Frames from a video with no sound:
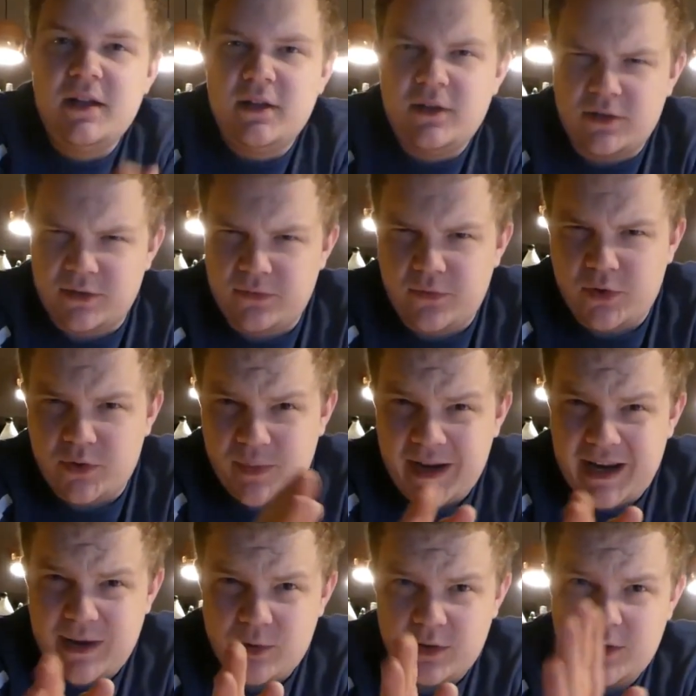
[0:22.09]
because unfortunately
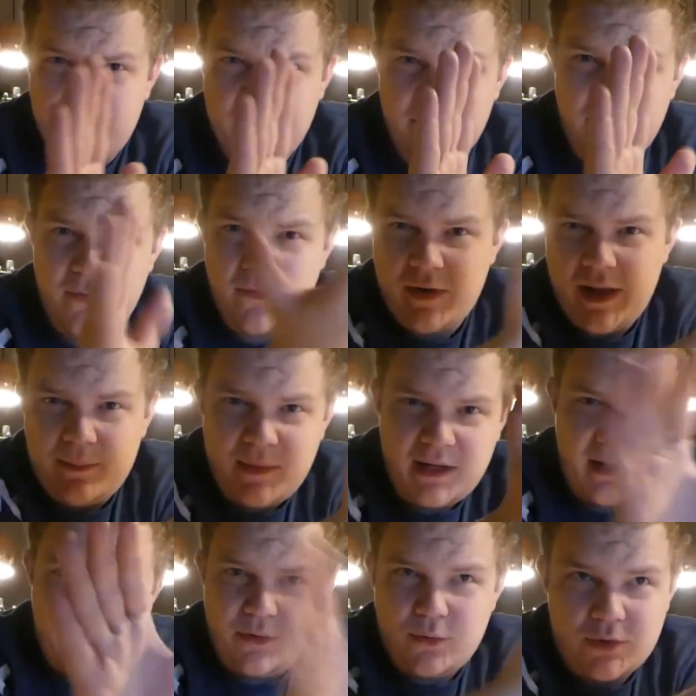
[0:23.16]
my camera don't have a flap
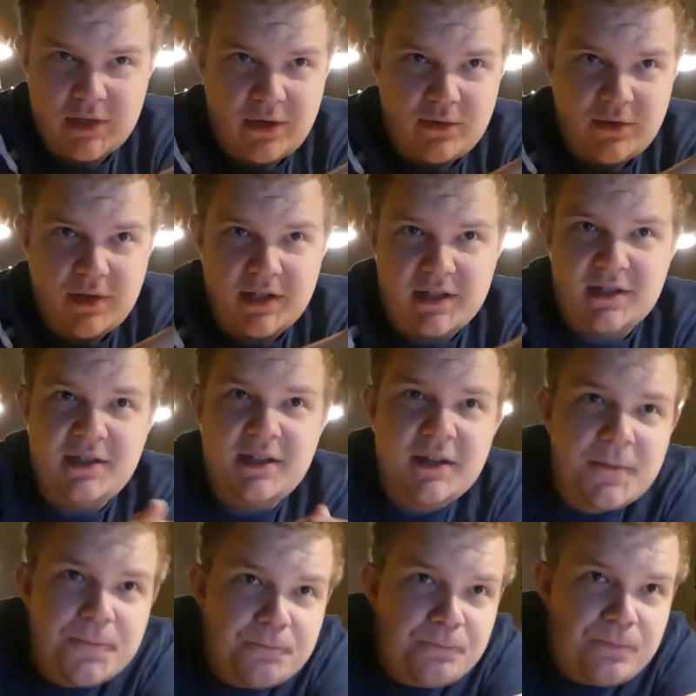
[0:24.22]
that goes out so I can see
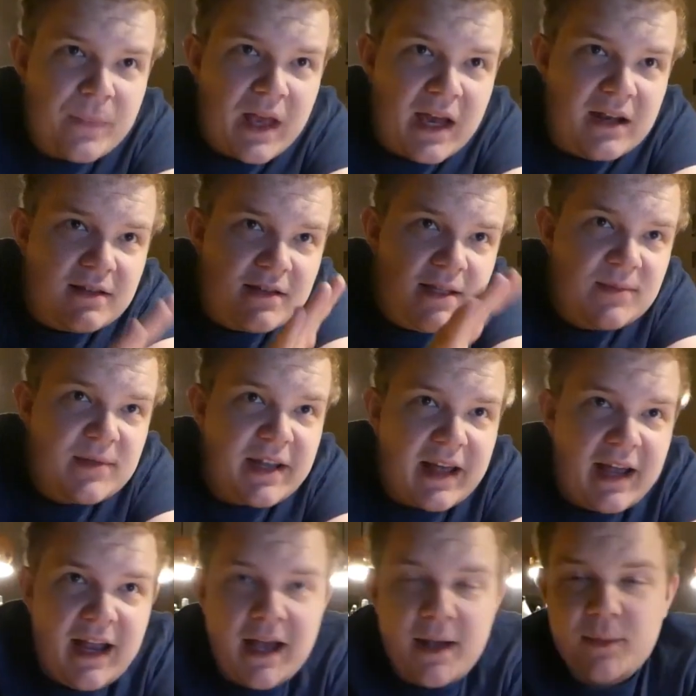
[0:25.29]
it. And it seems that
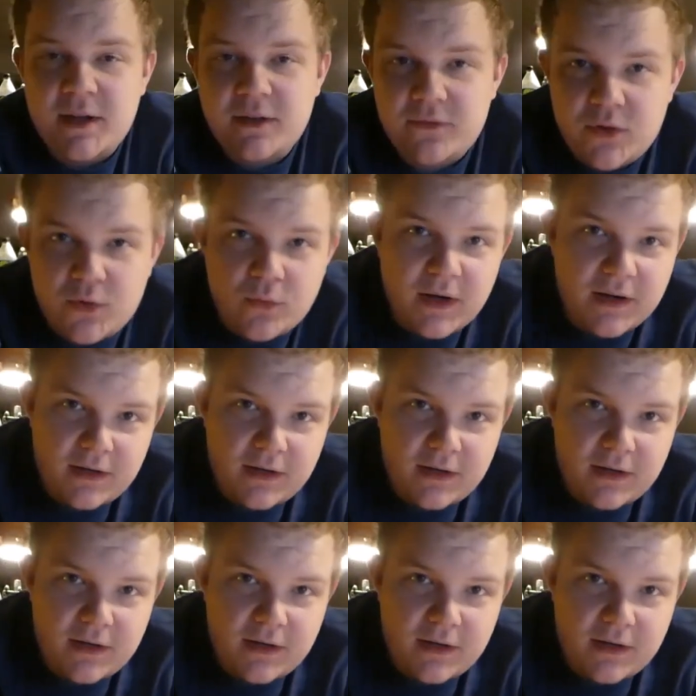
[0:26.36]
I am in view.